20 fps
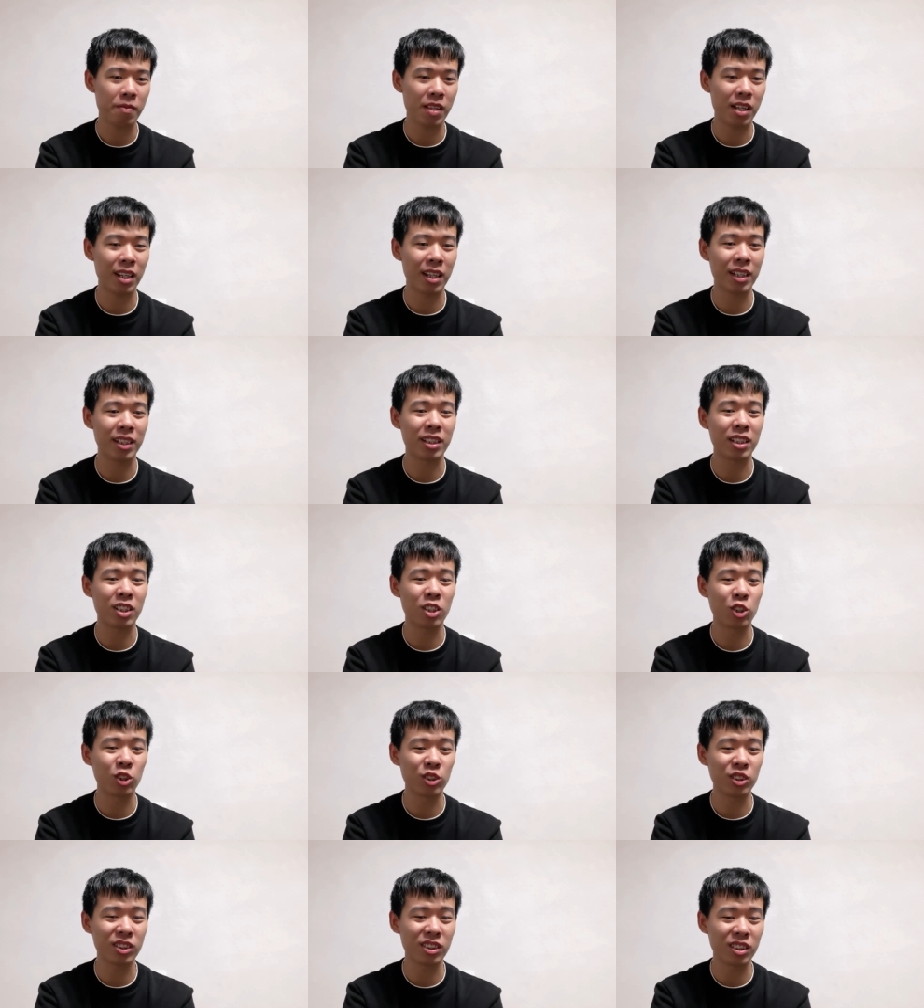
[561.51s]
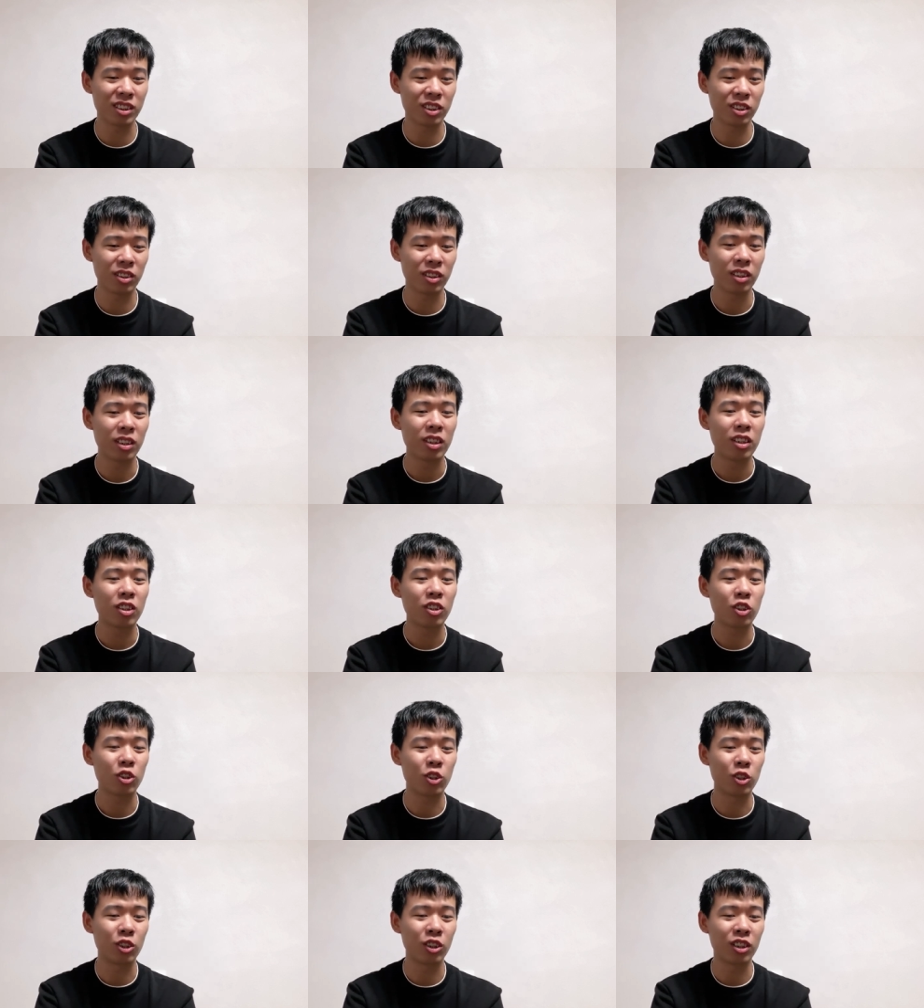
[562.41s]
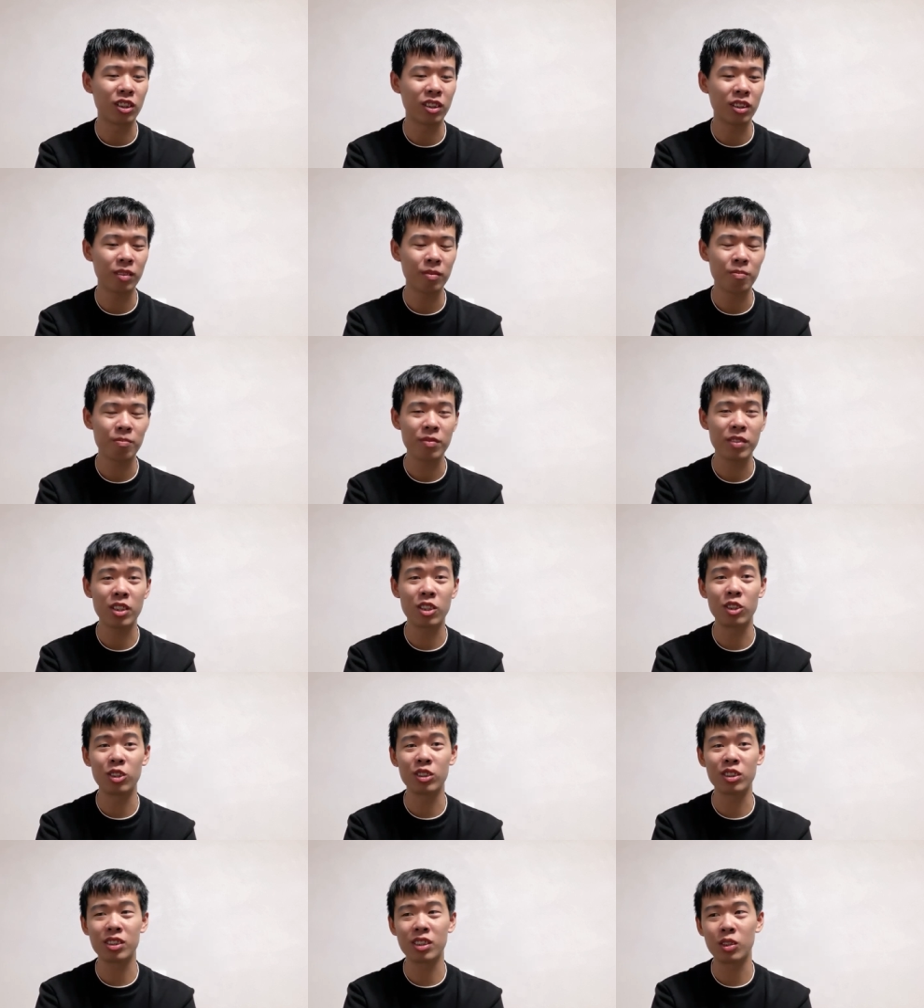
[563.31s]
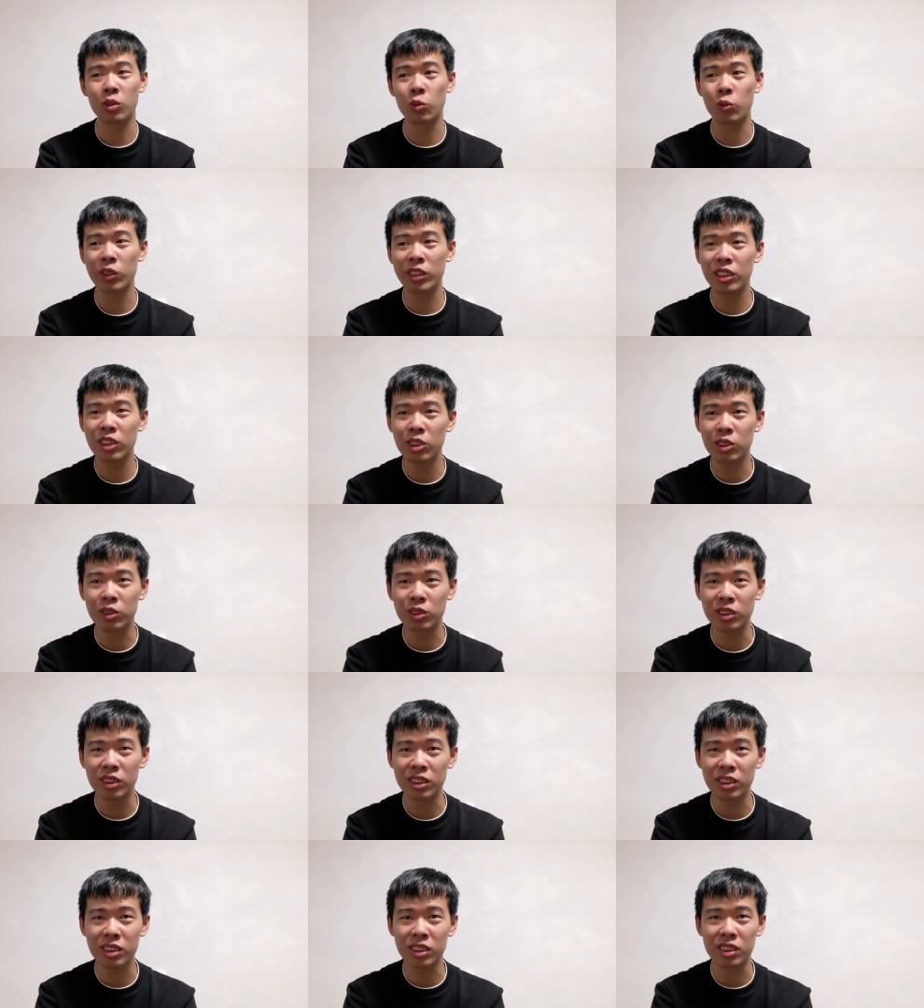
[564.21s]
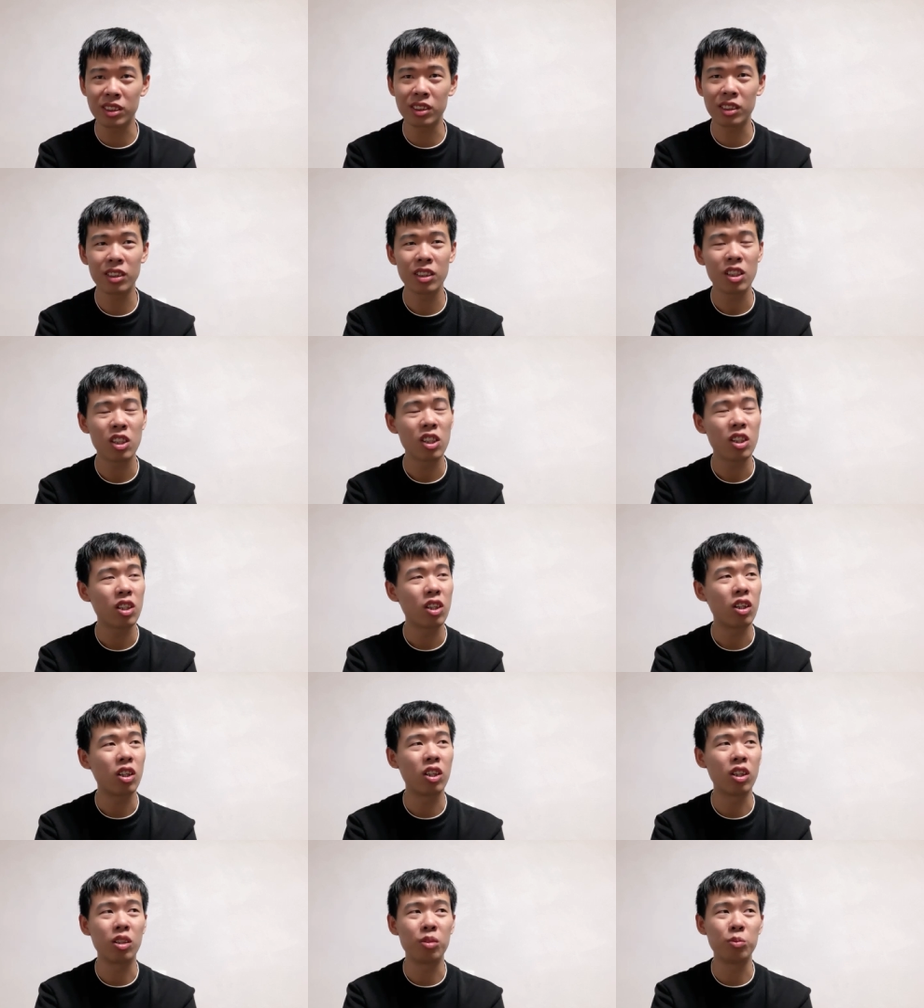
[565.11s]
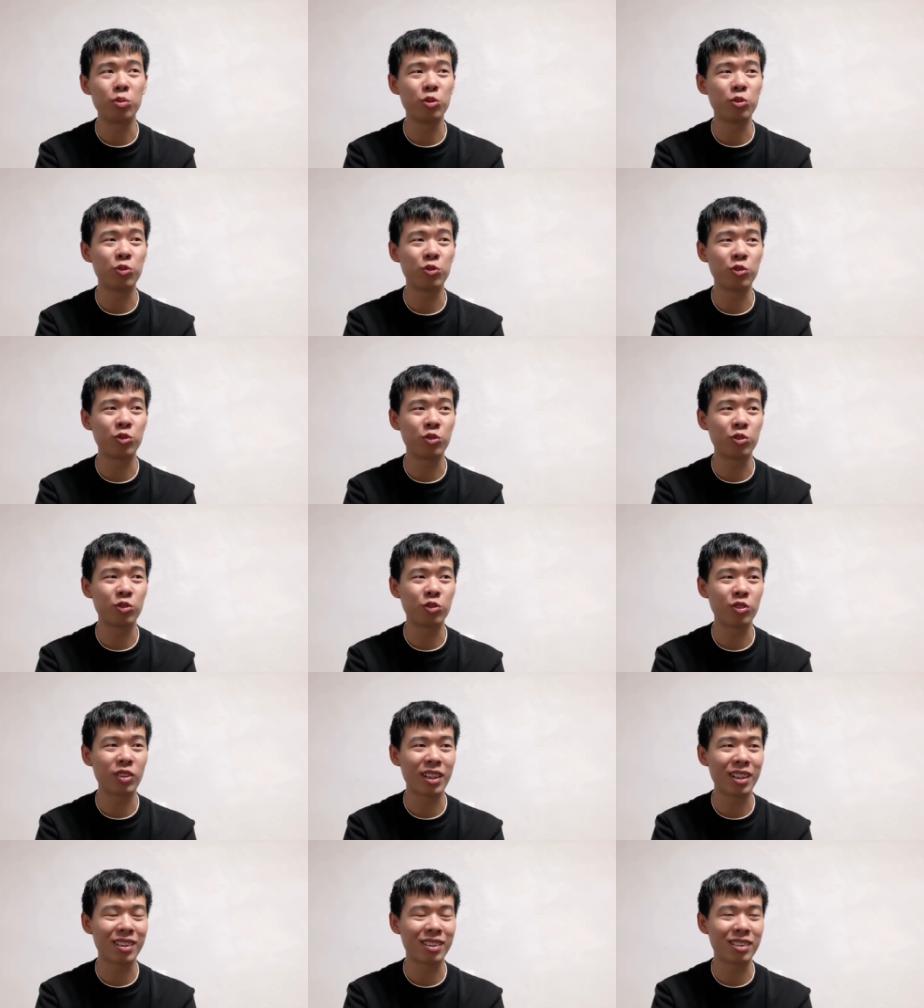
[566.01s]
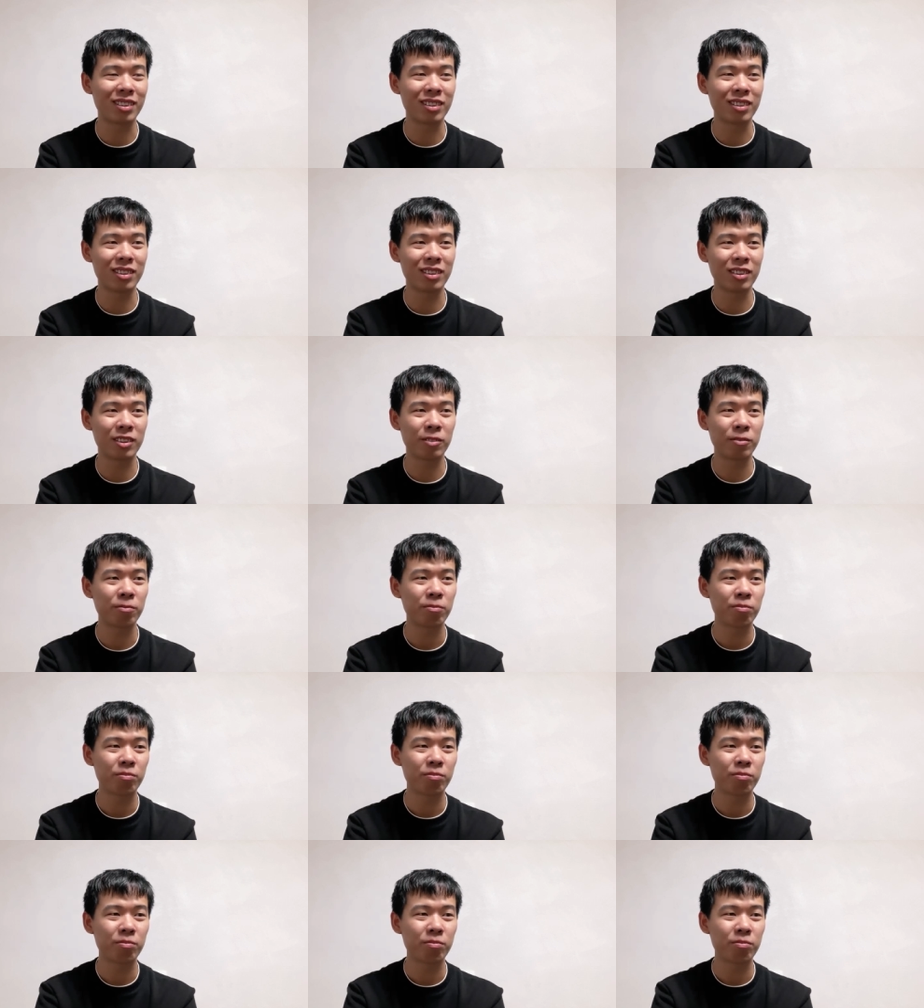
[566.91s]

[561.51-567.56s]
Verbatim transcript: like close the door, close the windows, or move other